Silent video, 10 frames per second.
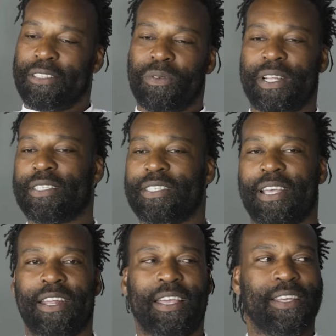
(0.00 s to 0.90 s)
just wanted to
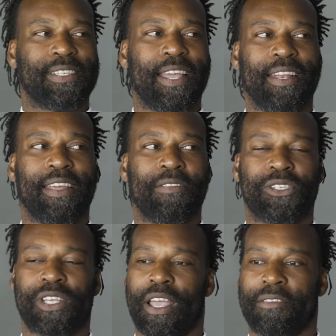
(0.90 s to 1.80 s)
say that because I had never
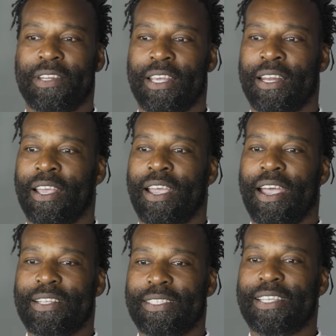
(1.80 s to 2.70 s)
chimed in.
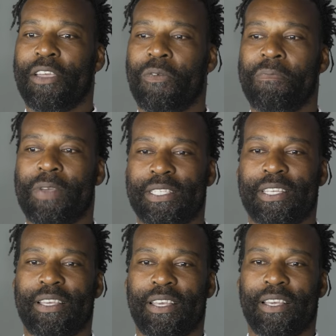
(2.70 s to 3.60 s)
I just think we
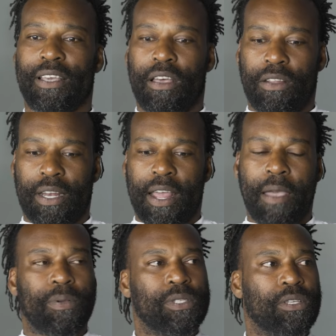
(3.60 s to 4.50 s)
miss a golden
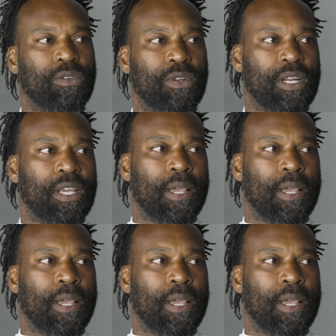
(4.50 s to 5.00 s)
opportunity,